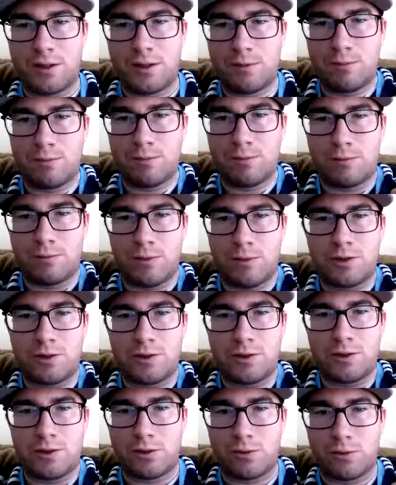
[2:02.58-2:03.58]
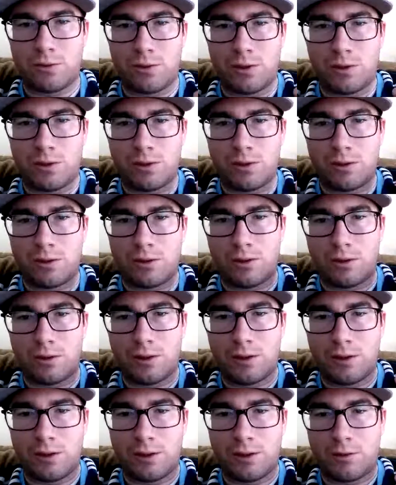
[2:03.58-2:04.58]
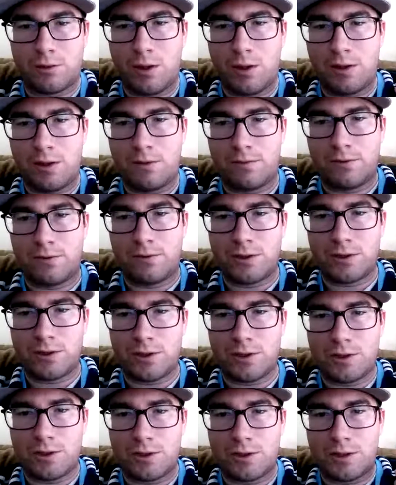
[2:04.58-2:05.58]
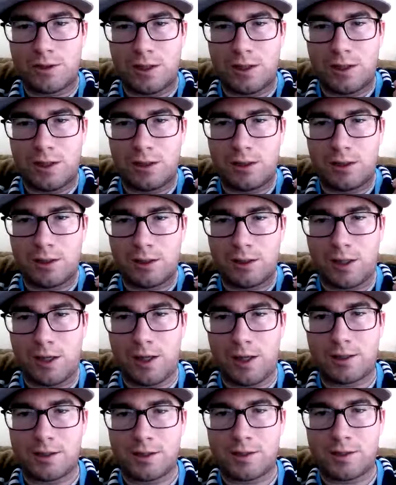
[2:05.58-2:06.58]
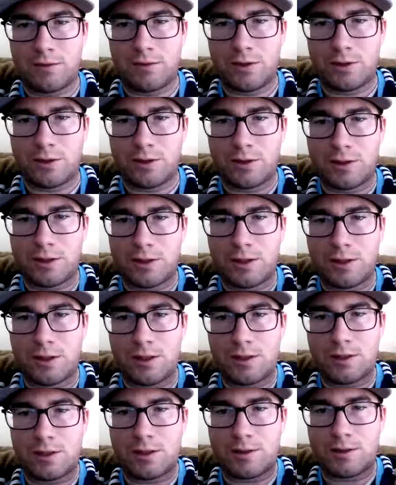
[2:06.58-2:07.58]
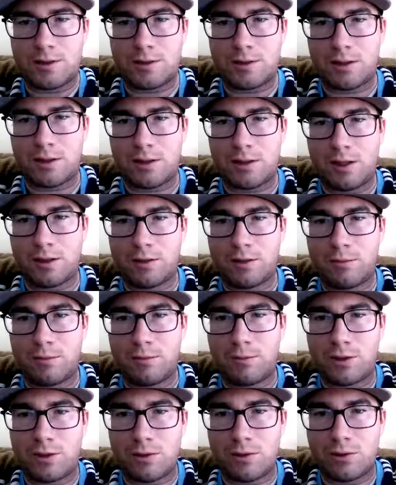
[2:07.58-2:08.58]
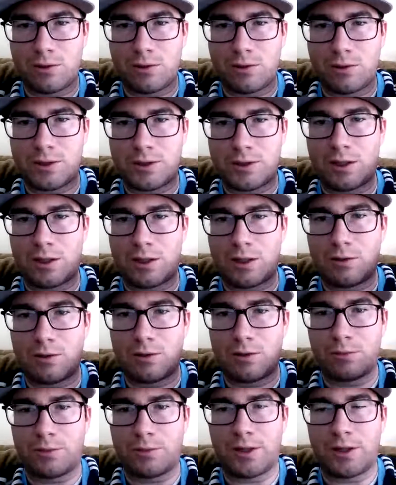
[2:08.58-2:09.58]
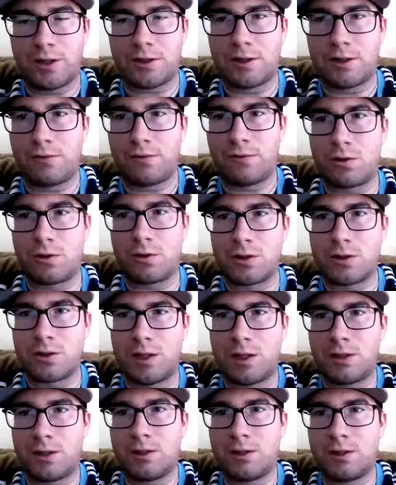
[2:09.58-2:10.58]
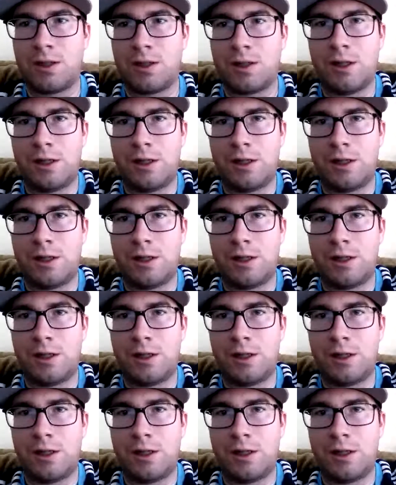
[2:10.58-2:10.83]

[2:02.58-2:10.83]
Major there were the ground finches and the cactus finches, and that's kind of the major study group that they focus on.